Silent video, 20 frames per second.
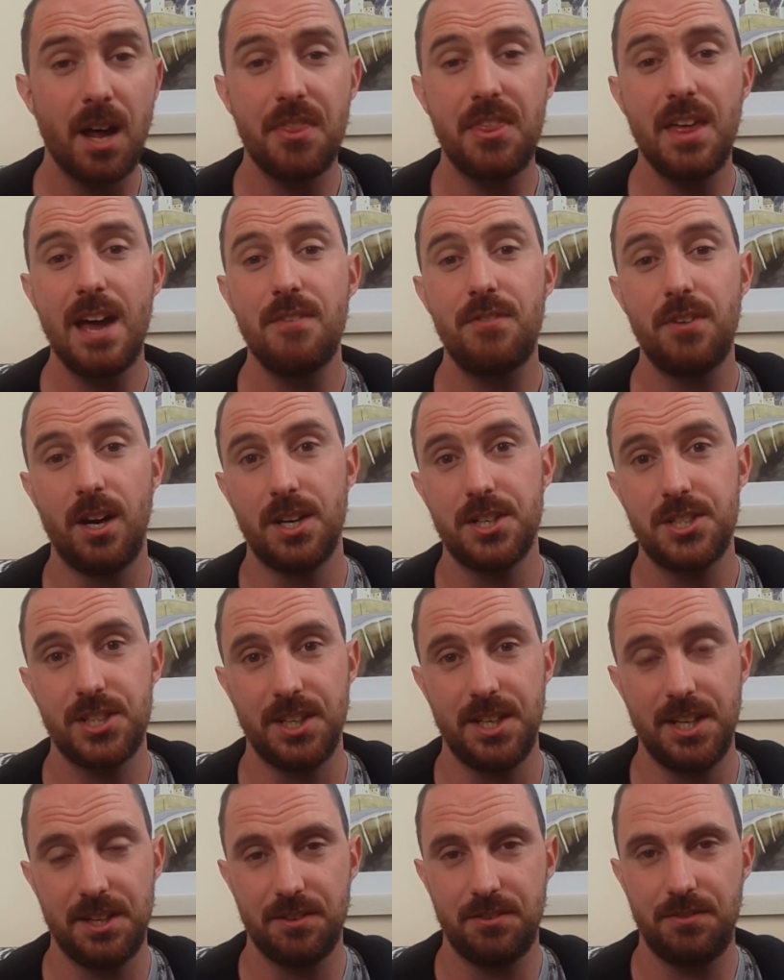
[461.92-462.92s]
But their
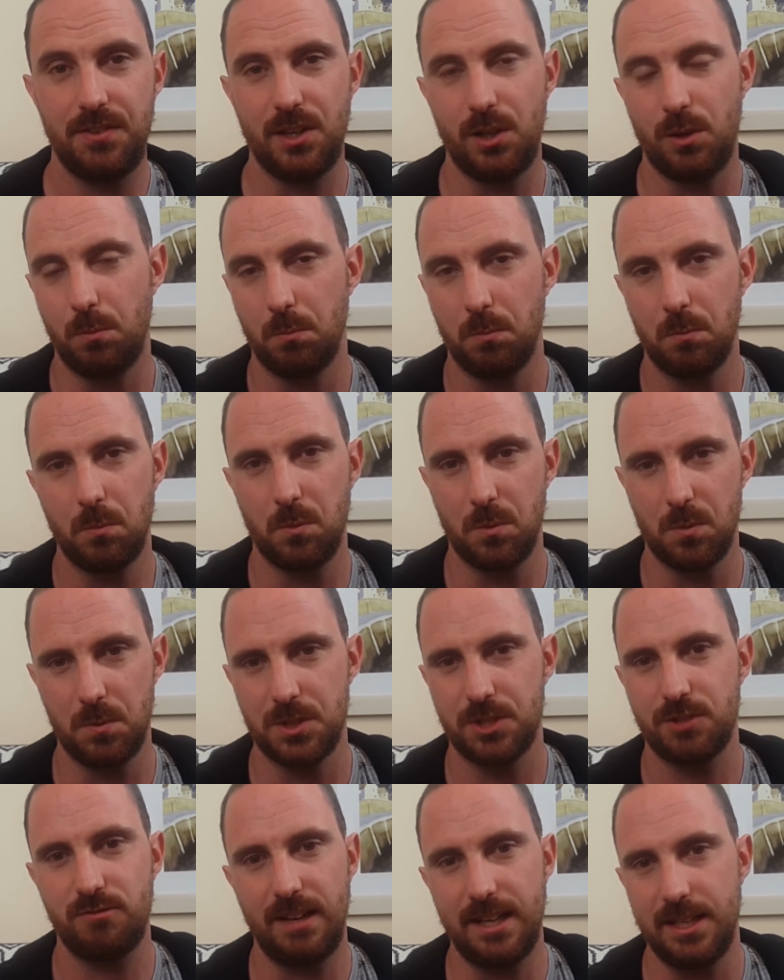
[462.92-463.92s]
version in the
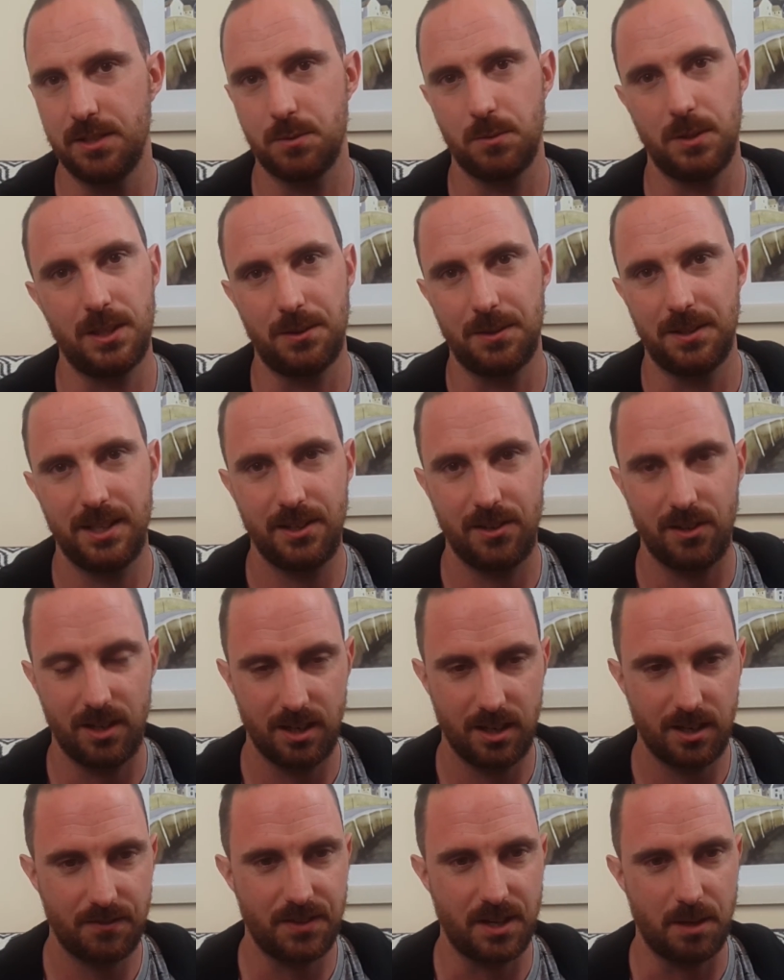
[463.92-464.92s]
film was great as well,
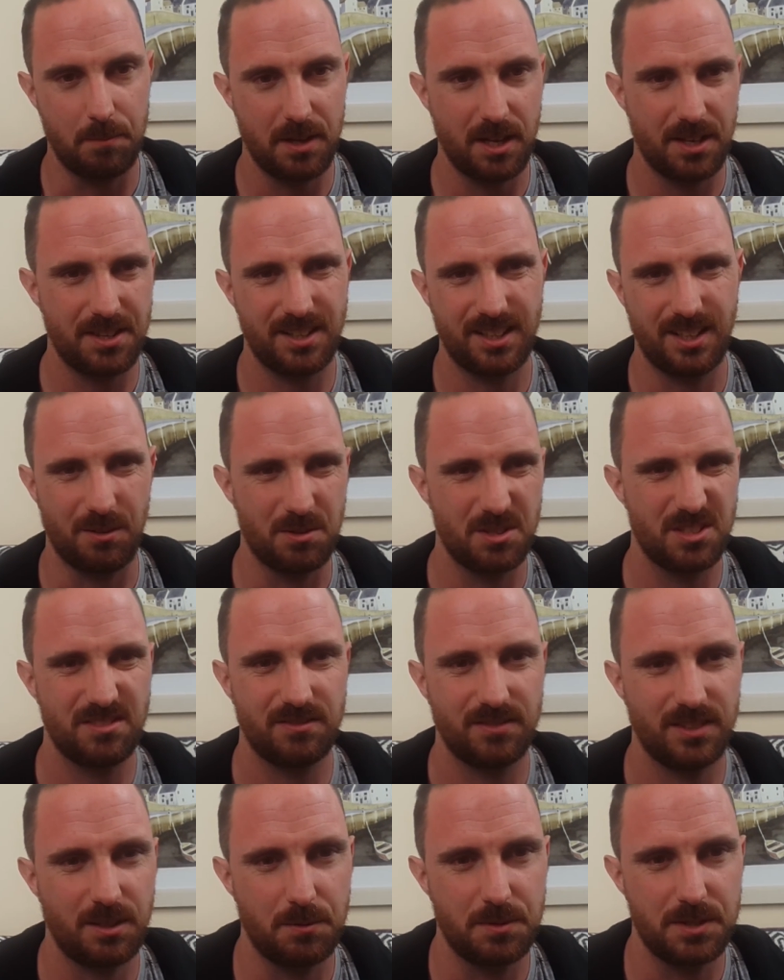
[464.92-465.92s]
and I love that. But I think
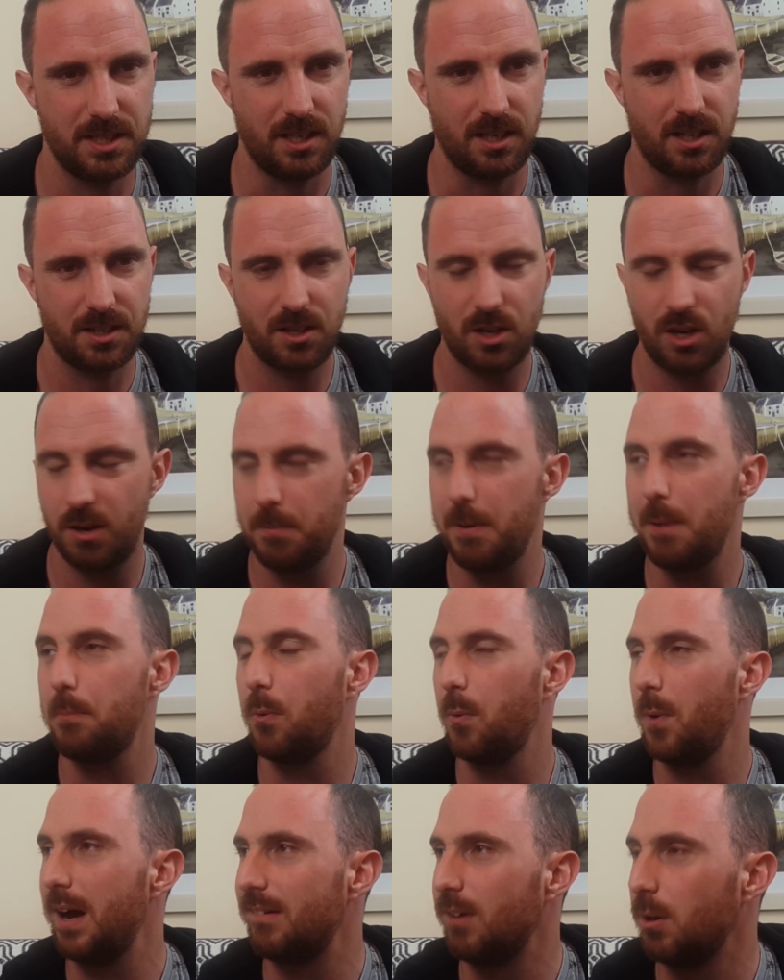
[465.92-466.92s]
that was it. I can't
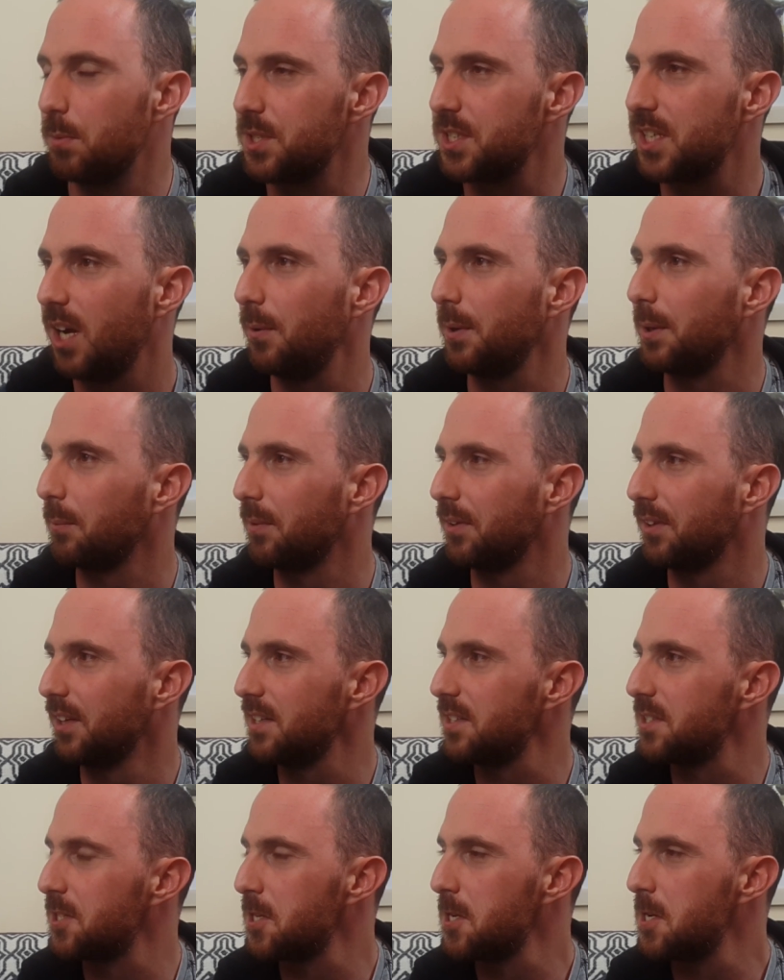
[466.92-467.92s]
remember where I was going
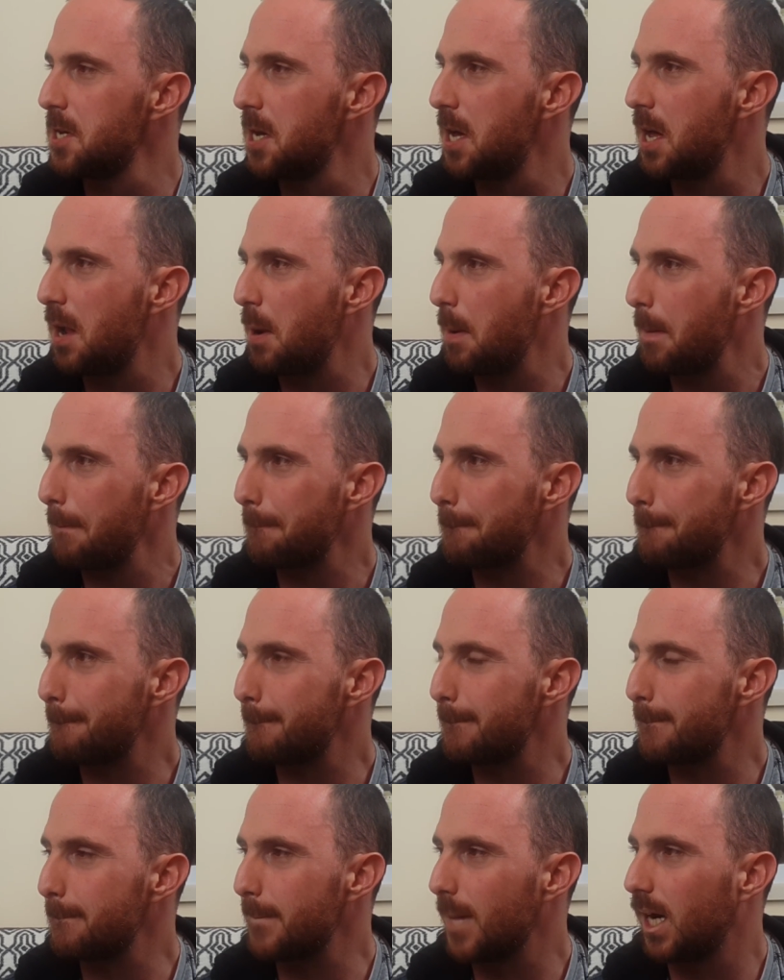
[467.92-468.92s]
with this.
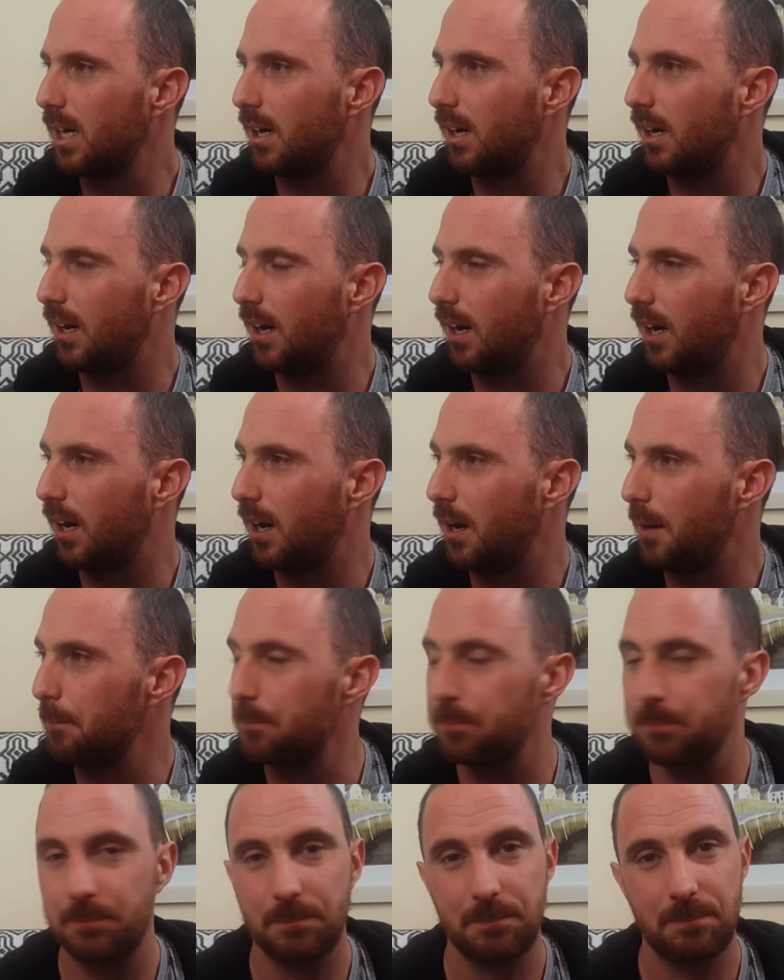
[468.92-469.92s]

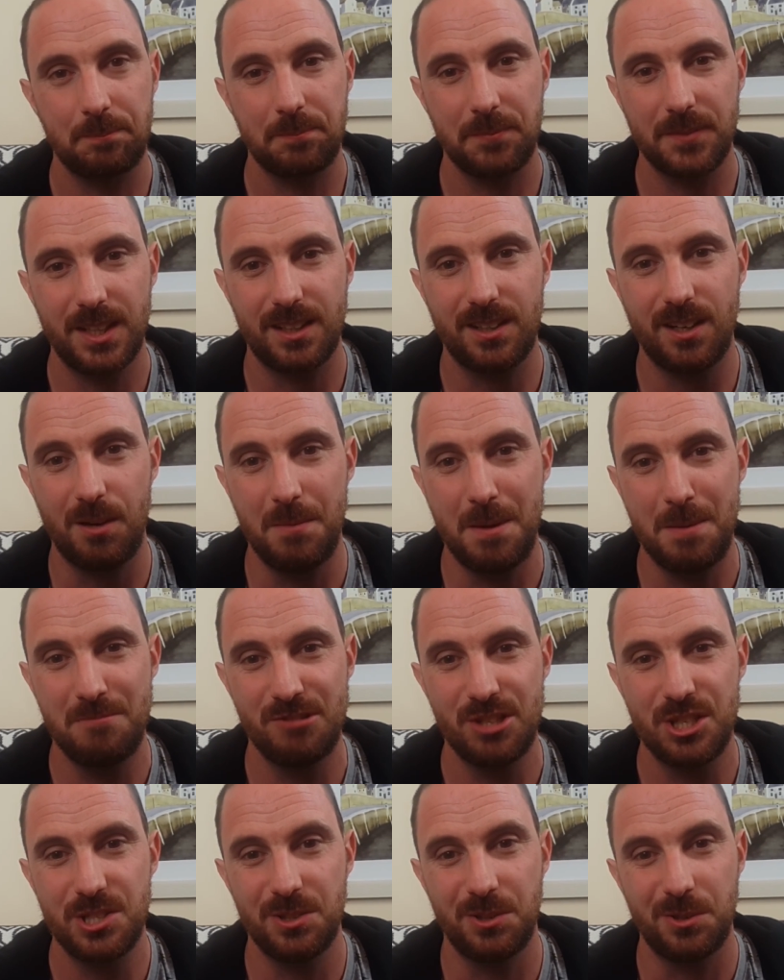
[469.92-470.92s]
I
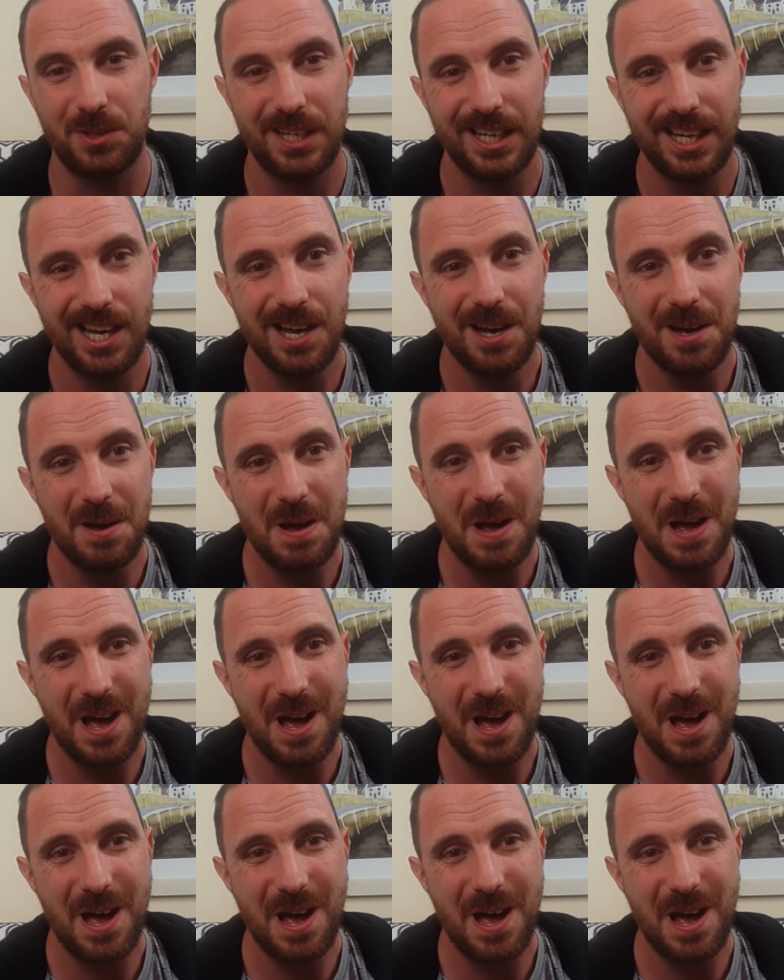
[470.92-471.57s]
can't remember at all.